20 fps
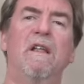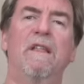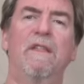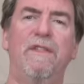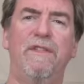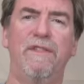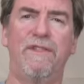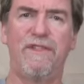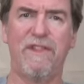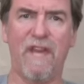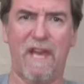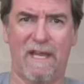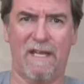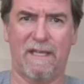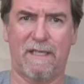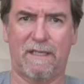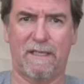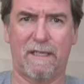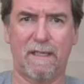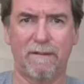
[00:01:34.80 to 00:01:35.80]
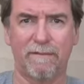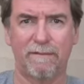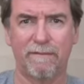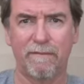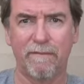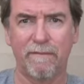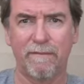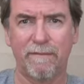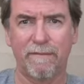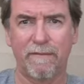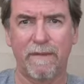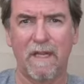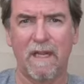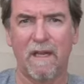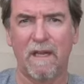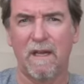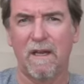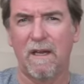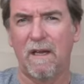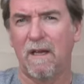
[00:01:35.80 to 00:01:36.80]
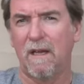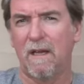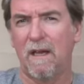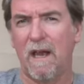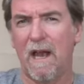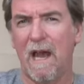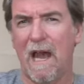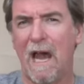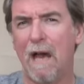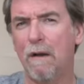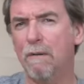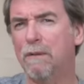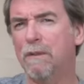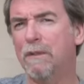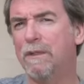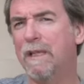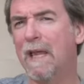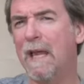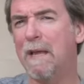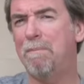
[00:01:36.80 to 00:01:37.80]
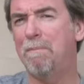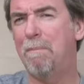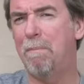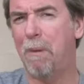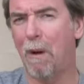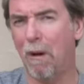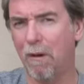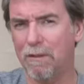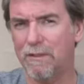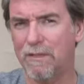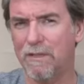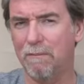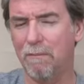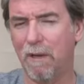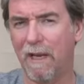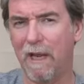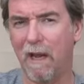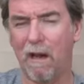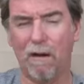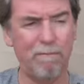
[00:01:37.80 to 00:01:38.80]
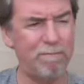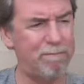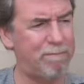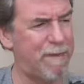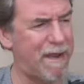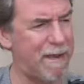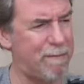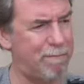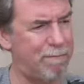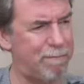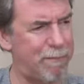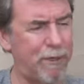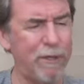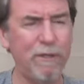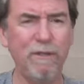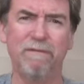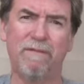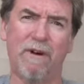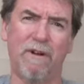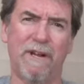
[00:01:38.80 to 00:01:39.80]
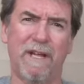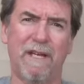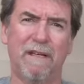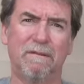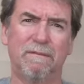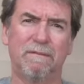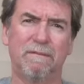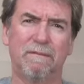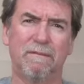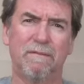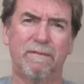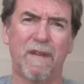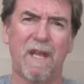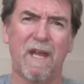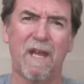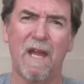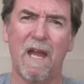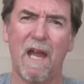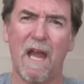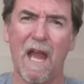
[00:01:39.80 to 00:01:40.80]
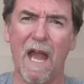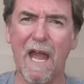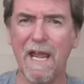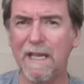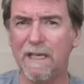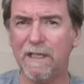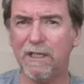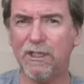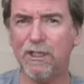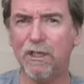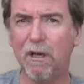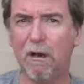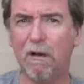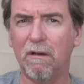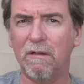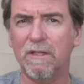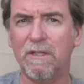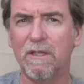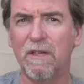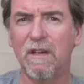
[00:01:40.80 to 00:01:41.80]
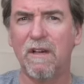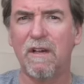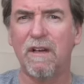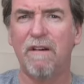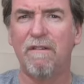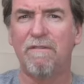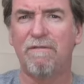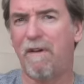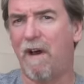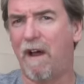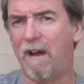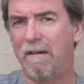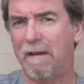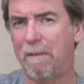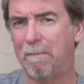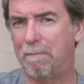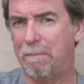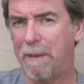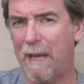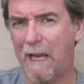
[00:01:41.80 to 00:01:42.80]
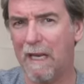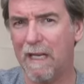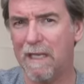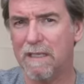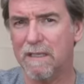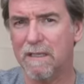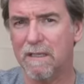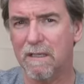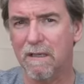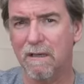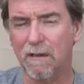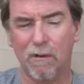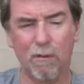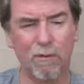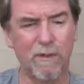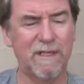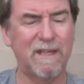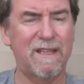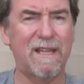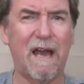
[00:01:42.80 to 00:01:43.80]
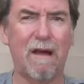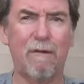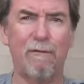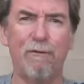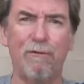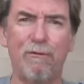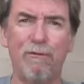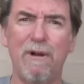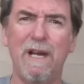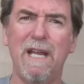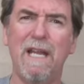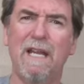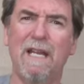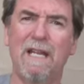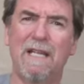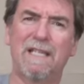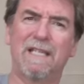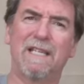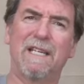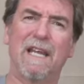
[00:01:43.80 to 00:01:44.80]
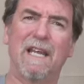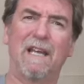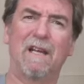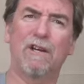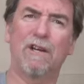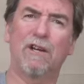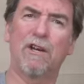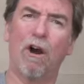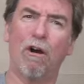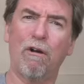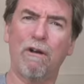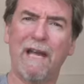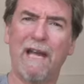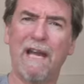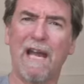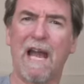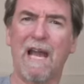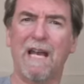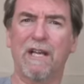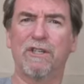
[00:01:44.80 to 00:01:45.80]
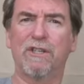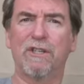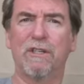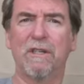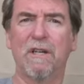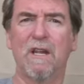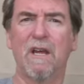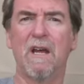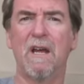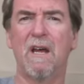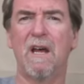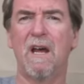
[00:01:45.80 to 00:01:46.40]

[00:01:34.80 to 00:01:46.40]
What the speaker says: this. How could they possibly improve on it? 8 shots firing pellets with that realistic cocking action